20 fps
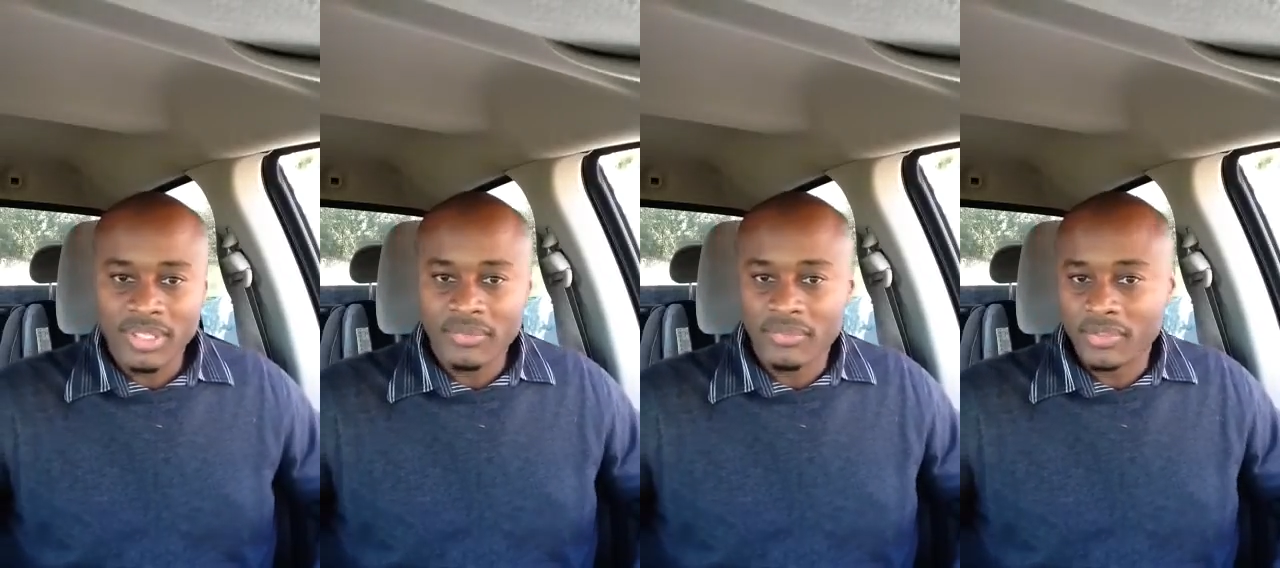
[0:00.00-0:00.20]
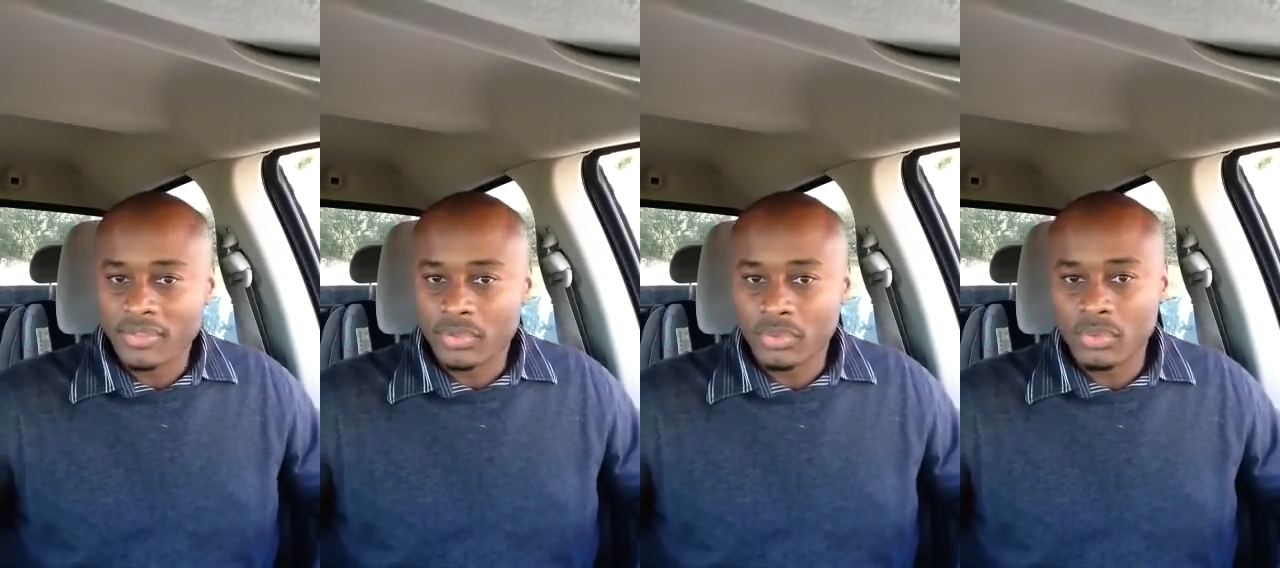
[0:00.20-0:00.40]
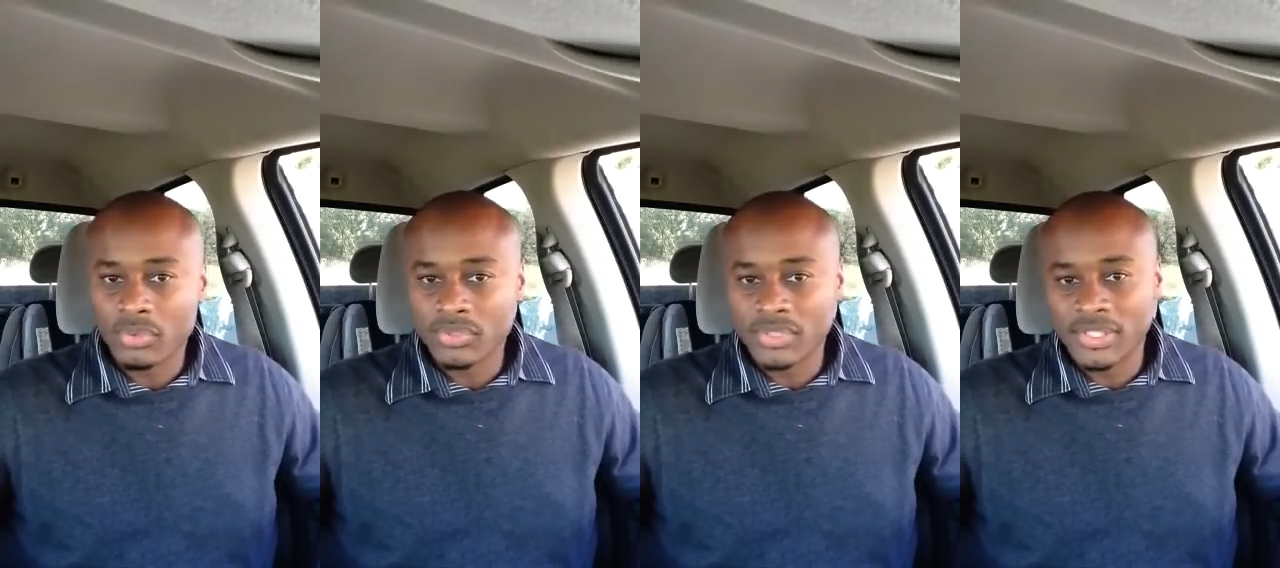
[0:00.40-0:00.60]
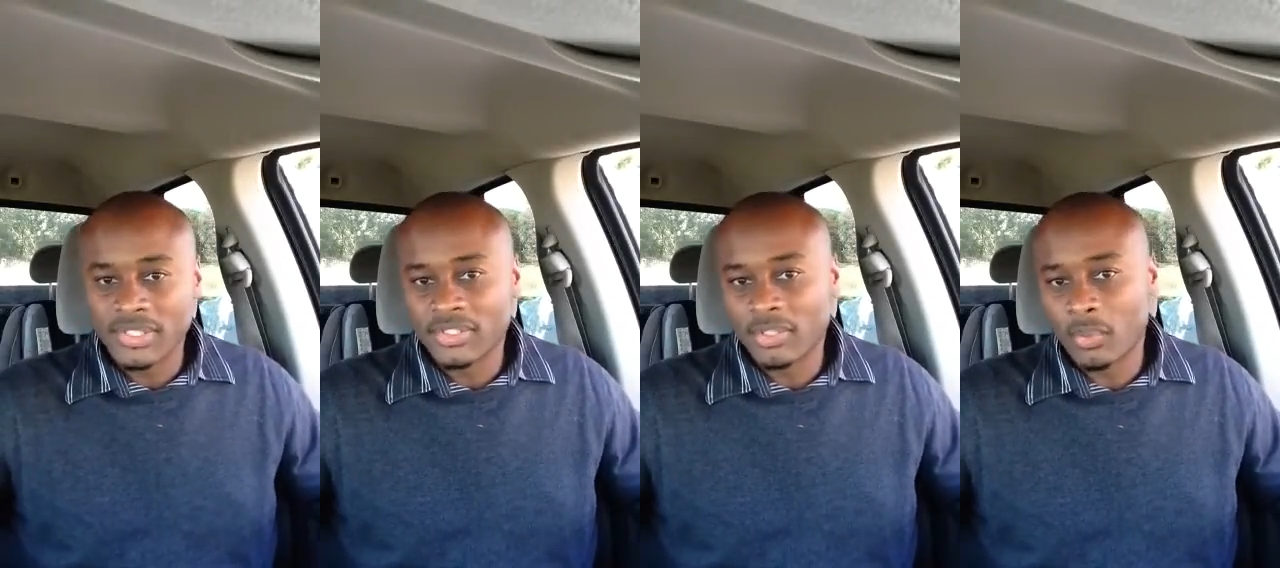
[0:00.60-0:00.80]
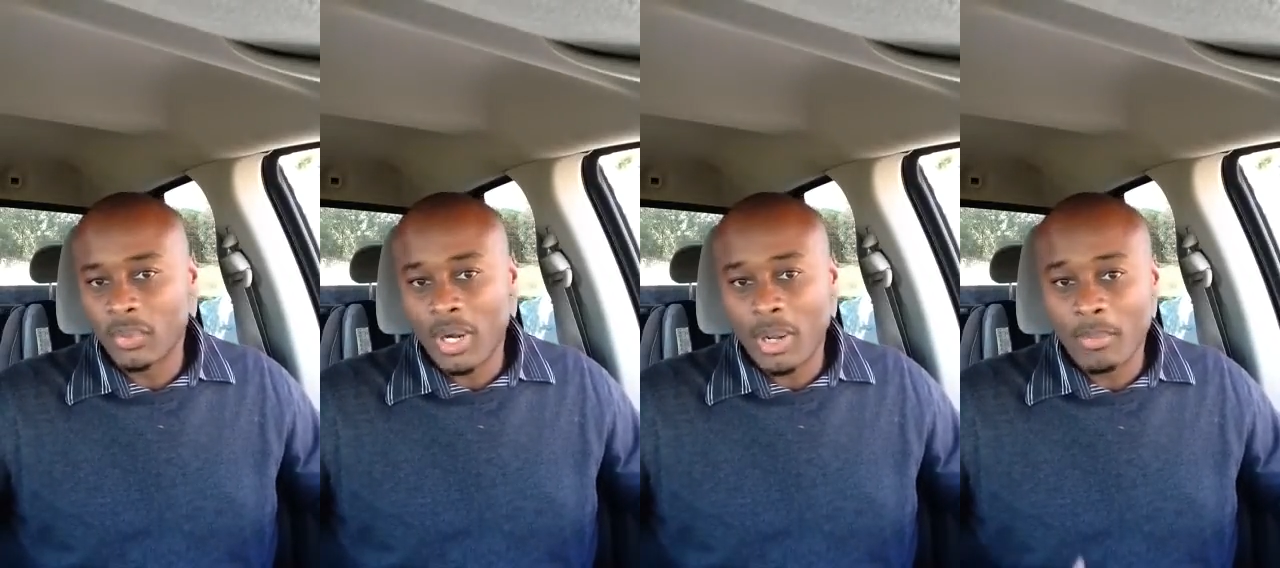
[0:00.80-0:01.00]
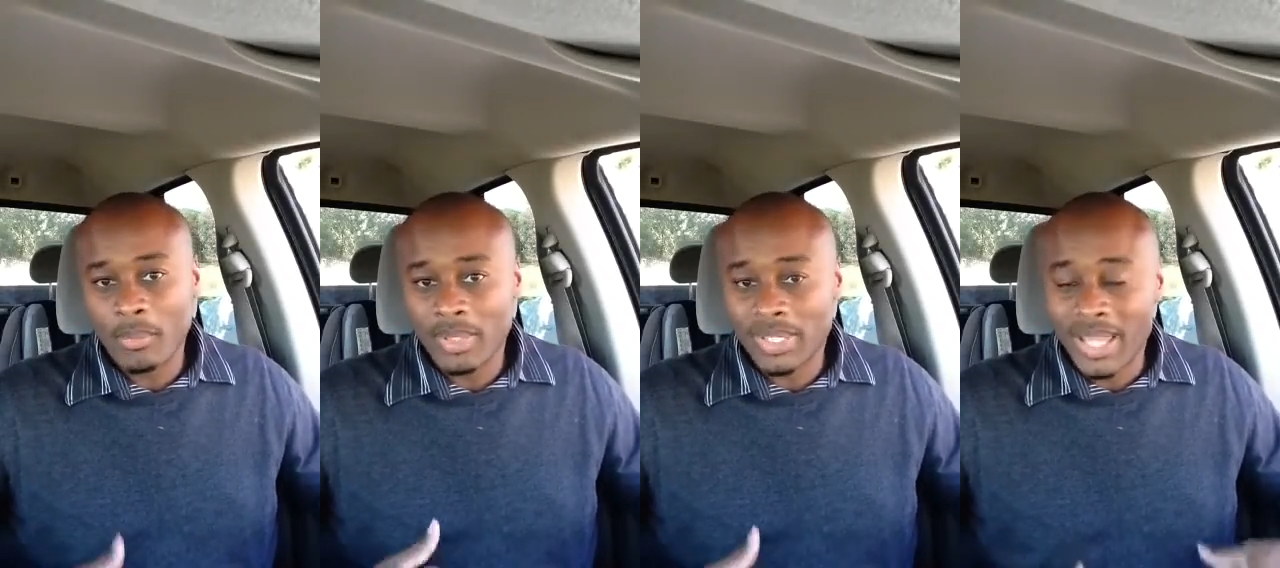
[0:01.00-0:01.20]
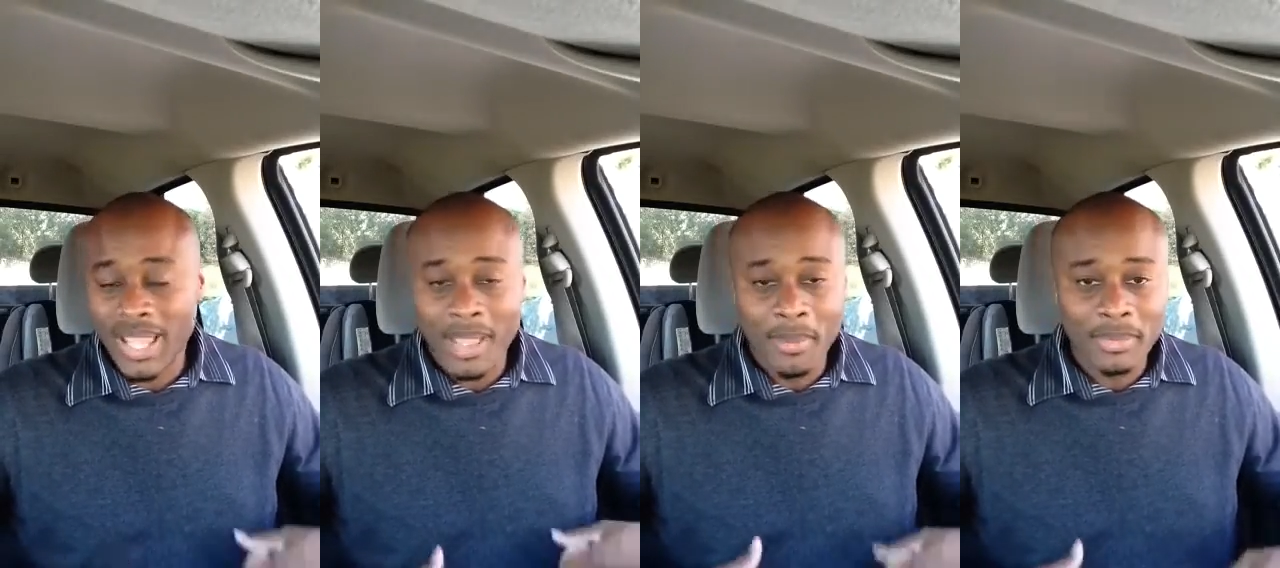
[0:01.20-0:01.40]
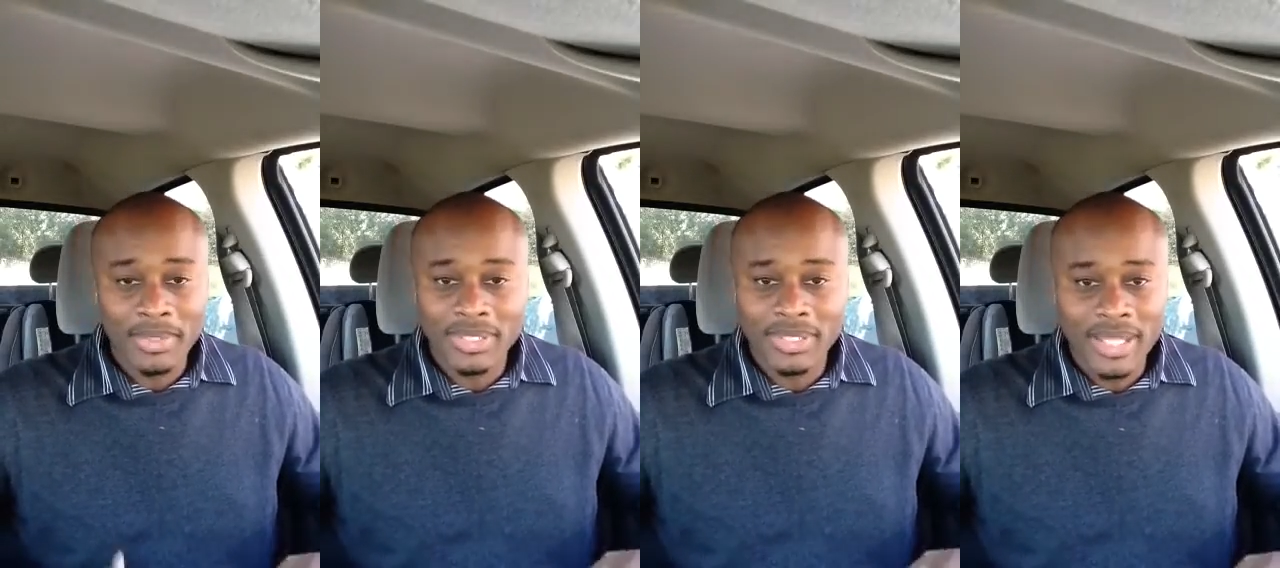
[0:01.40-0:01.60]
different tools in, so when I'm
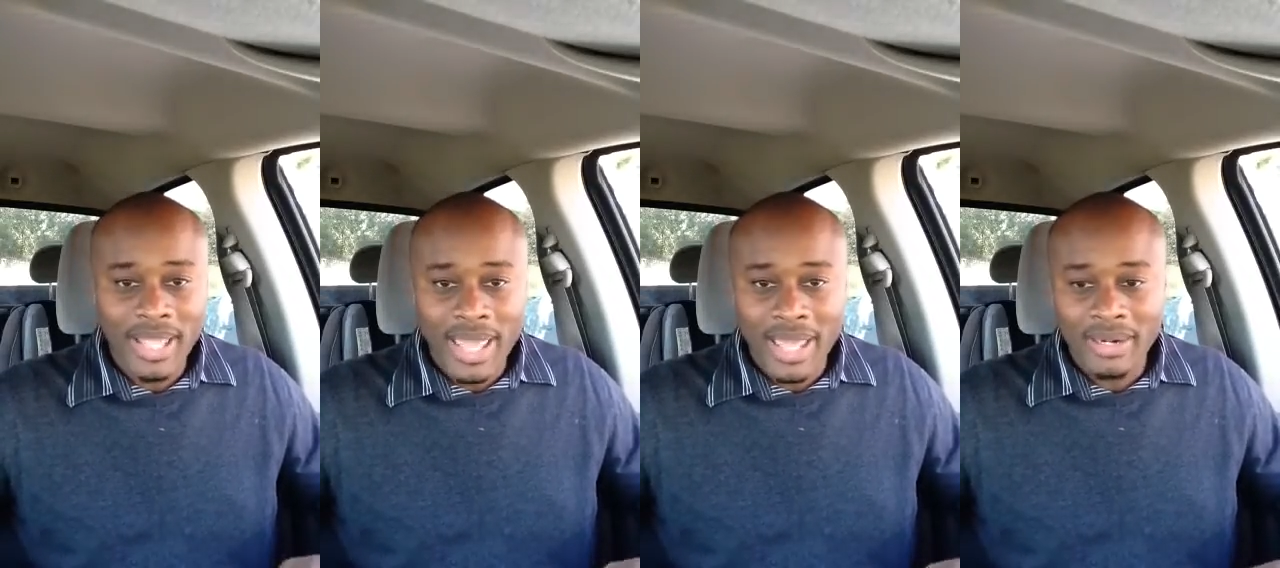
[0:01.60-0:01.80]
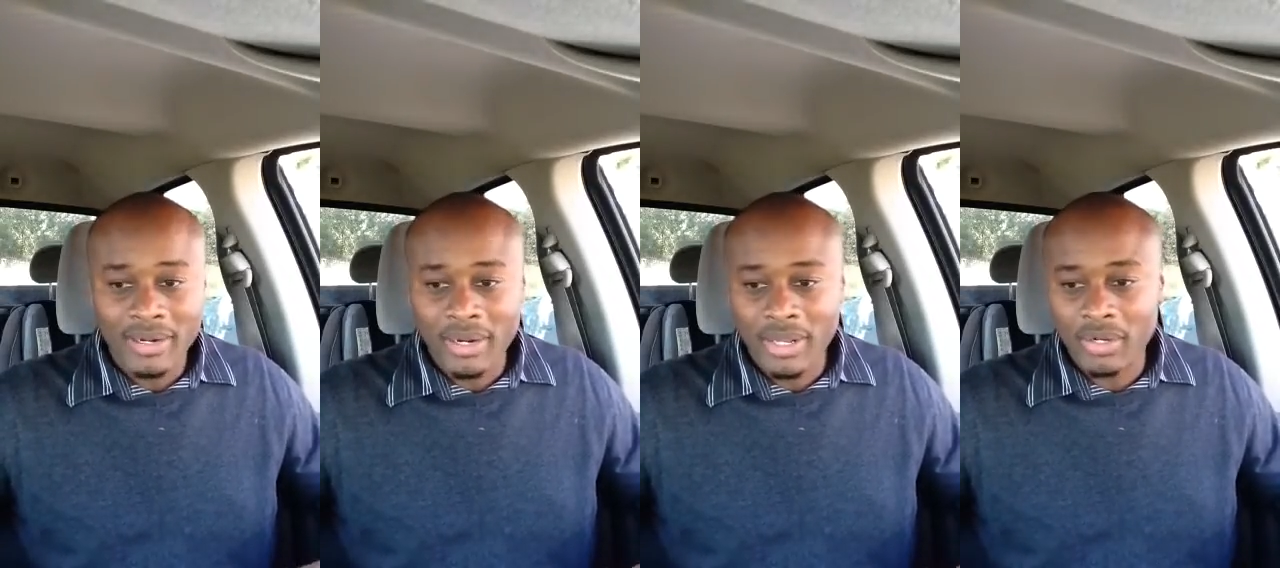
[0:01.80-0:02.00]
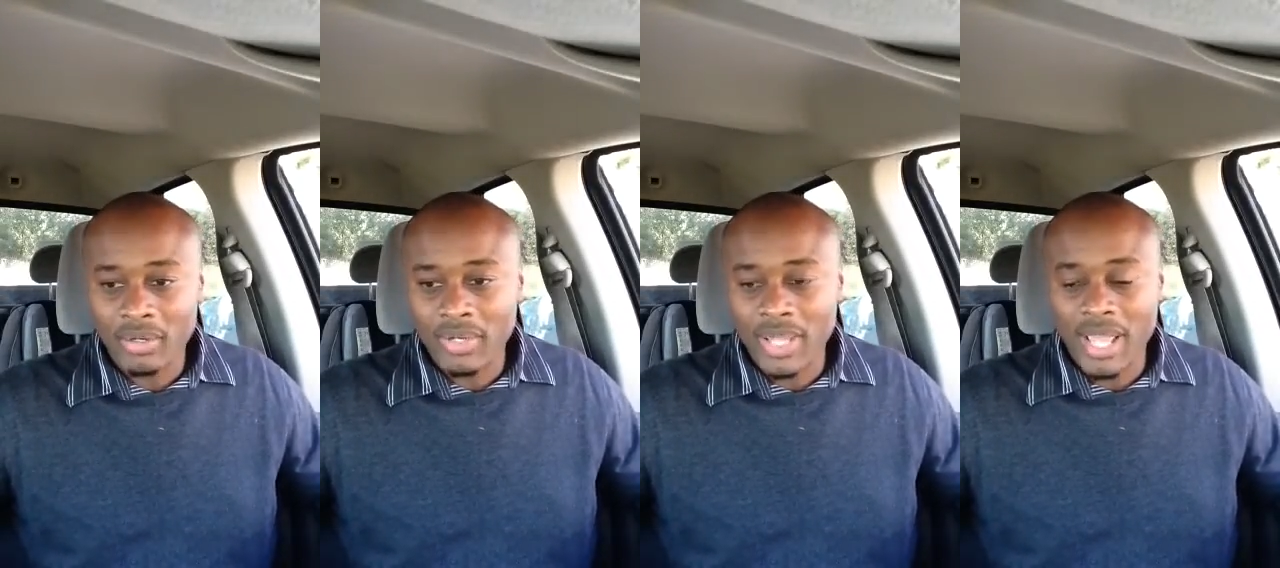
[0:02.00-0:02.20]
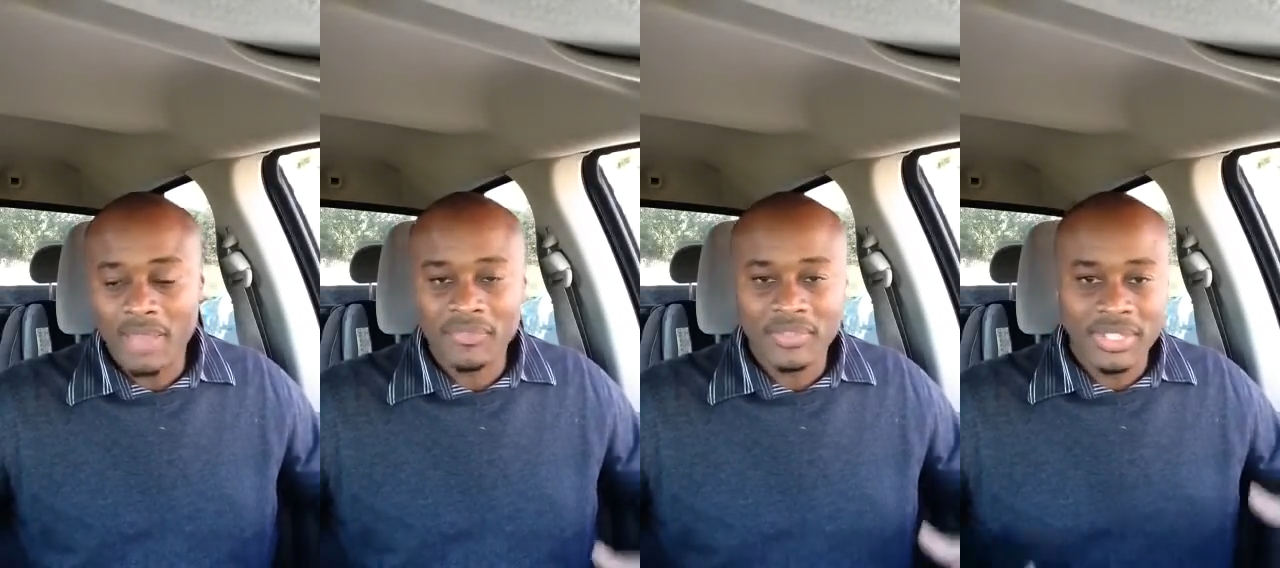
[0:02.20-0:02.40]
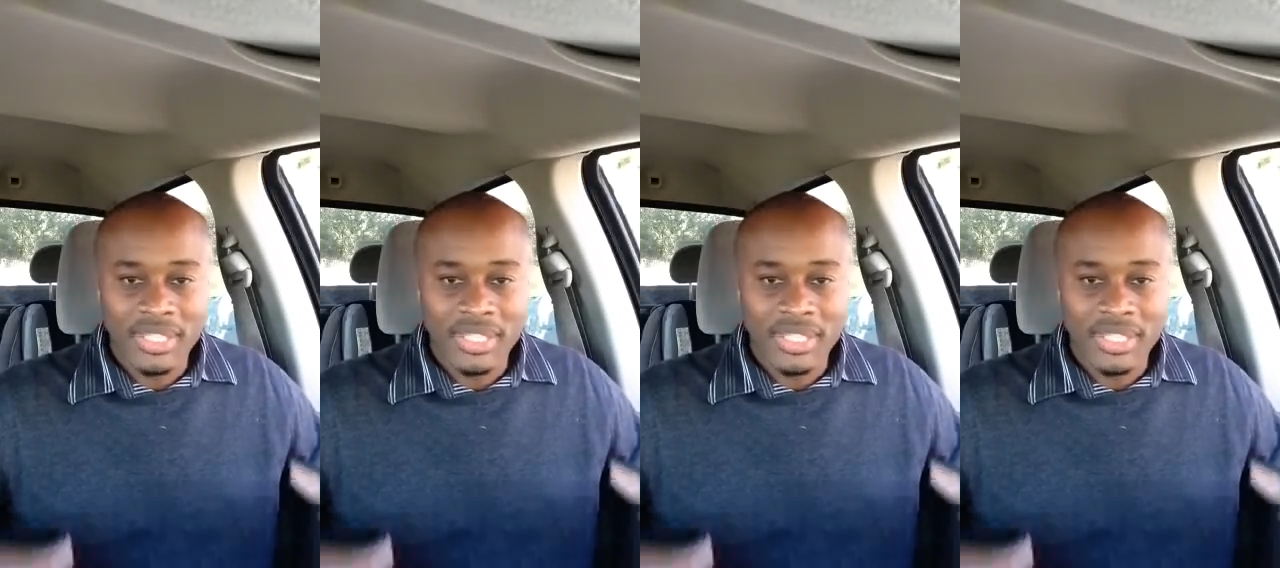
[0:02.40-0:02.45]
climbing a ladder I don't have